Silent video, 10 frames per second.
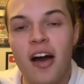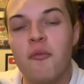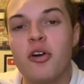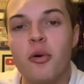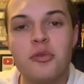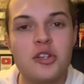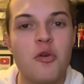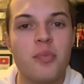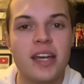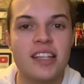And we're
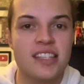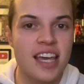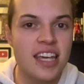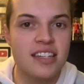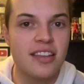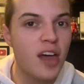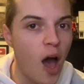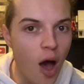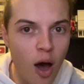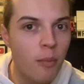also being teased that the
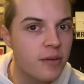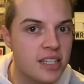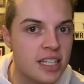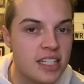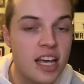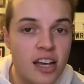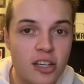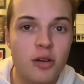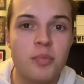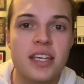Hurt Business
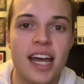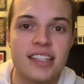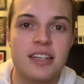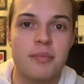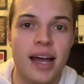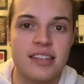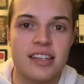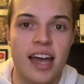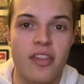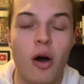could be getting back
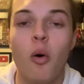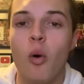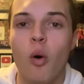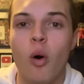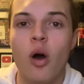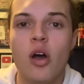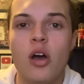together or